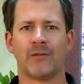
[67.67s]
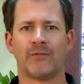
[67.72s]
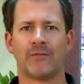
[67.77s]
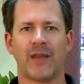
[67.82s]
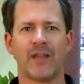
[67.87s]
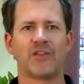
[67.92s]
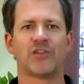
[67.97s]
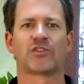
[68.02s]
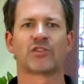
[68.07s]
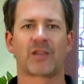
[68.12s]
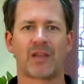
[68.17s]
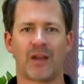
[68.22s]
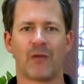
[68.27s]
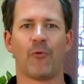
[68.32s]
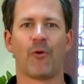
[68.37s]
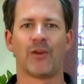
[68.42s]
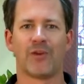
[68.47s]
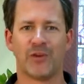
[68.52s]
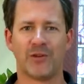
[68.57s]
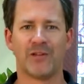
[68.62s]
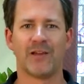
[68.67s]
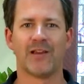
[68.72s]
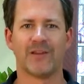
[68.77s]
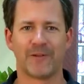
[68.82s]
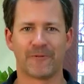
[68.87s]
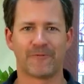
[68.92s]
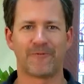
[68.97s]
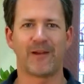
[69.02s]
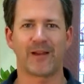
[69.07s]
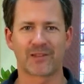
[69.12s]
They just care what you did
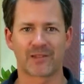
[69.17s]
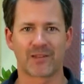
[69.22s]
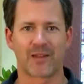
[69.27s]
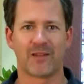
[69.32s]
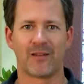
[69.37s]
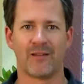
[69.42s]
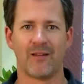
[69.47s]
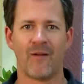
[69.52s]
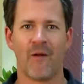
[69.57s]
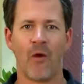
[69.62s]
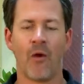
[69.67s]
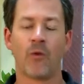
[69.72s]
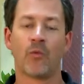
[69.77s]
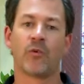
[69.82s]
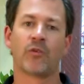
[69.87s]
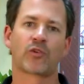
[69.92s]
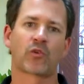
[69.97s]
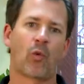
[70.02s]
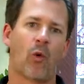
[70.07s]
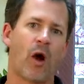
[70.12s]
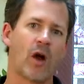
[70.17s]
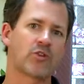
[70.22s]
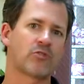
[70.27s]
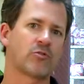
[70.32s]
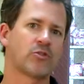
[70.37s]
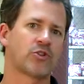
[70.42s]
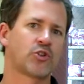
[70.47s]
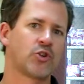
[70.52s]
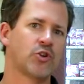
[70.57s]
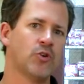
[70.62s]
to fix it. With
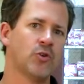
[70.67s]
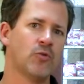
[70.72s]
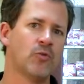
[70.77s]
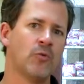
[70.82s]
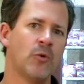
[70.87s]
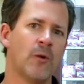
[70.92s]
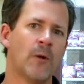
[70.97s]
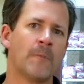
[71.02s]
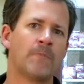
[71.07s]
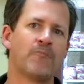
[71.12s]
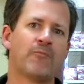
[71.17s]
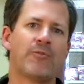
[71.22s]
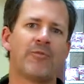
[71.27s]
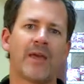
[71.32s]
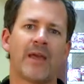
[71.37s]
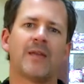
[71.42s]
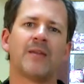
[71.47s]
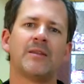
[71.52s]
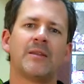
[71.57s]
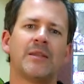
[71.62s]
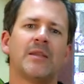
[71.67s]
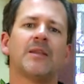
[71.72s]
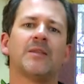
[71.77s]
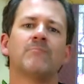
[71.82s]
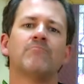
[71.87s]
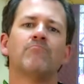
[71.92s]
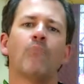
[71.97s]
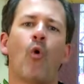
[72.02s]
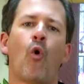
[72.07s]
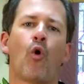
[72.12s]
Quadrant 2, they need
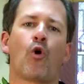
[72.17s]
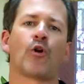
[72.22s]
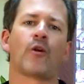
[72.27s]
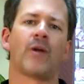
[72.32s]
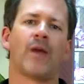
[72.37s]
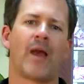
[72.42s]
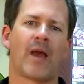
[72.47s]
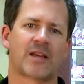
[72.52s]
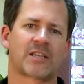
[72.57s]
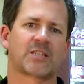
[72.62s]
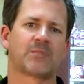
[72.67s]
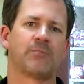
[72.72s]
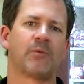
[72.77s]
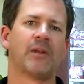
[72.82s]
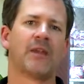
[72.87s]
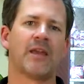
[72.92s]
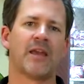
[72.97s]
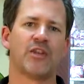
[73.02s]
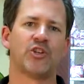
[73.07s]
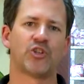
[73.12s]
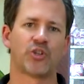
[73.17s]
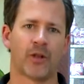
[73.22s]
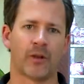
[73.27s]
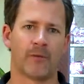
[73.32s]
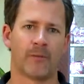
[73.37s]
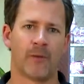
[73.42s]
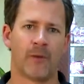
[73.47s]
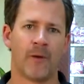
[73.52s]
more explanation.